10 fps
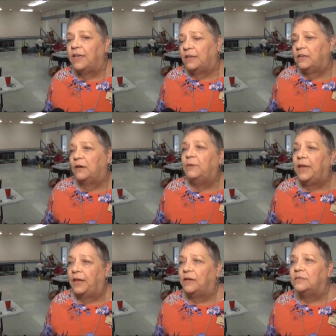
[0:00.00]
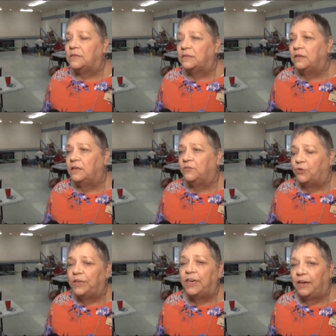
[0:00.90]
can come and ask, and
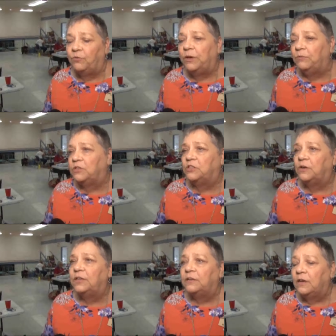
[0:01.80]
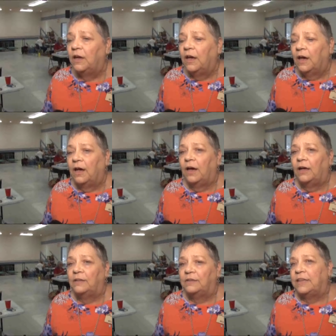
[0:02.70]
if we can, we will do it.
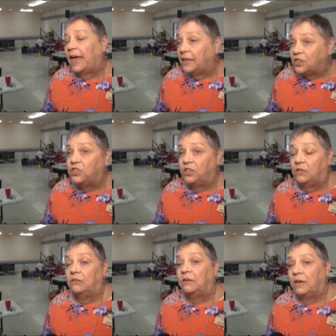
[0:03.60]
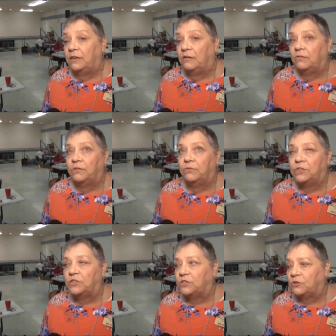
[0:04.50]
Uh, last year, I know there
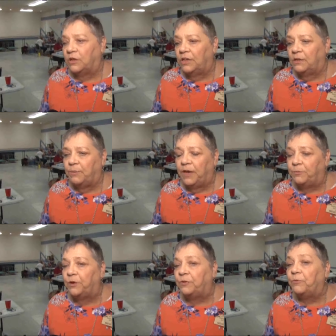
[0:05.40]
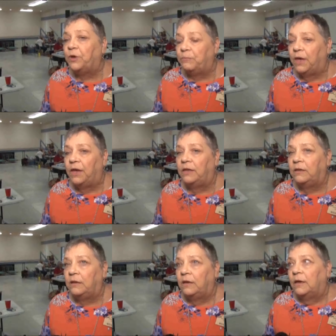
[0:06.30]
was a story in the paper that we made
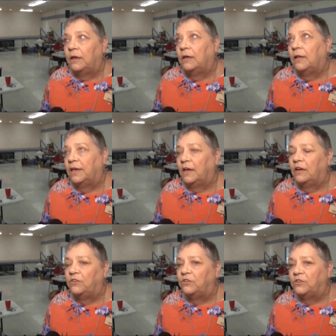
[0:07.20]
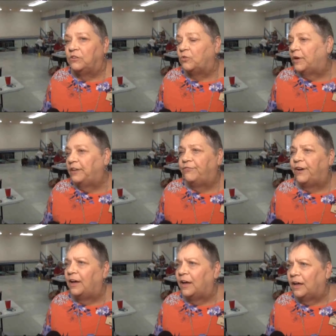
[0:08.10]
like
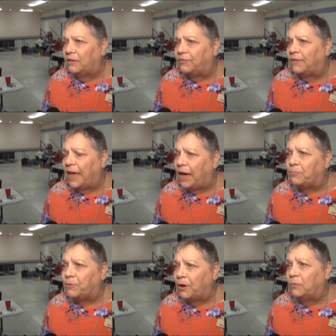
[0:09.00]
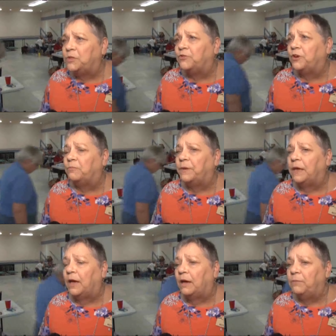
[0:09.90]
125 lap robes for
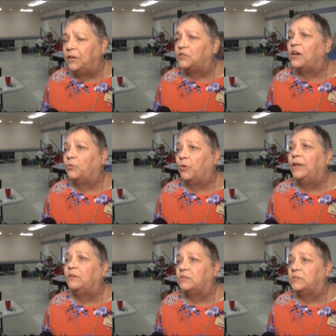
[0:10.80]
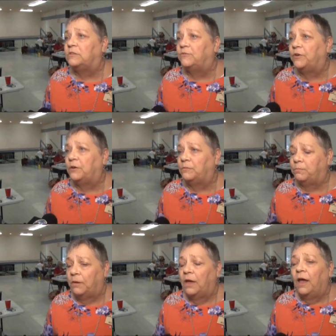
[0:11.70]
uh, Meals on Wheels. For
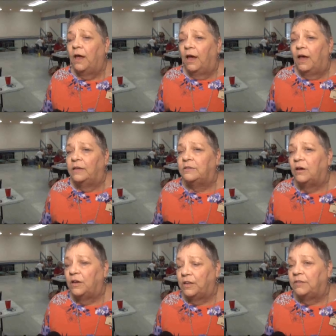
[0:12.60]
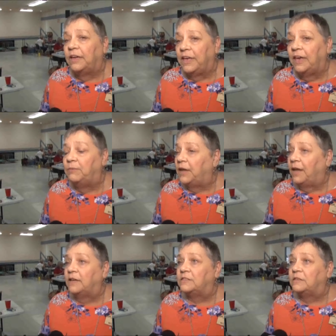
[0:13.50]
so they came and
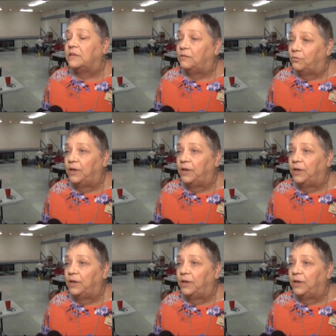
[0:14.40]
asked, and